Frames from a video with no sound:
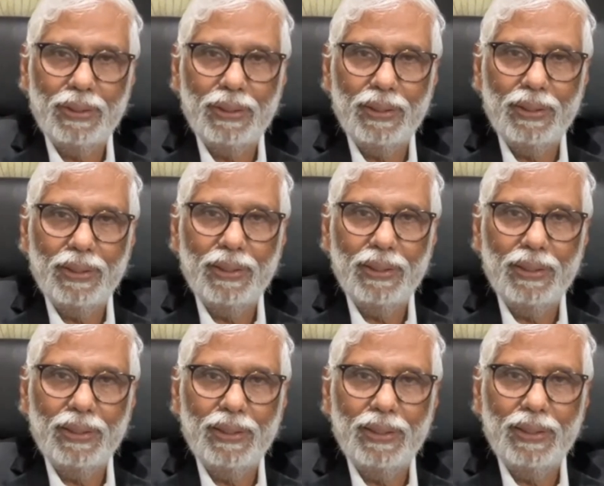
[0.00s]

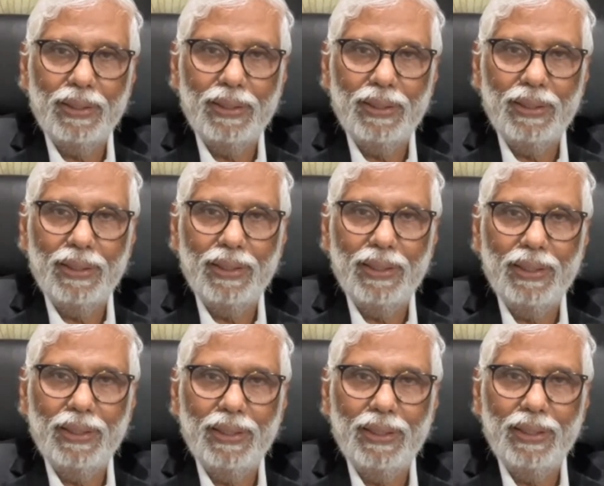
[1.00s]

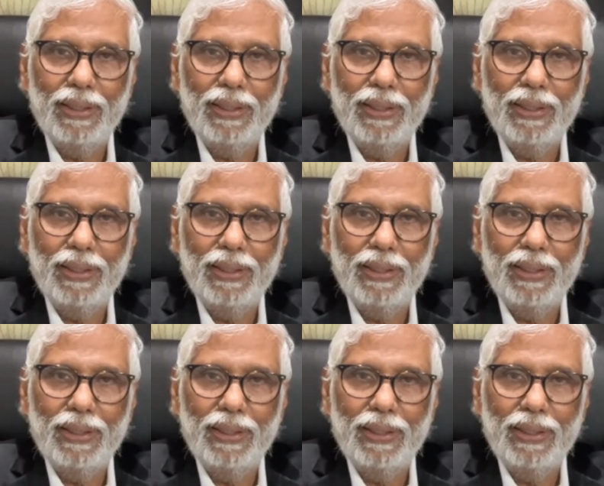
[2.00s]
No one is speaking in this clip.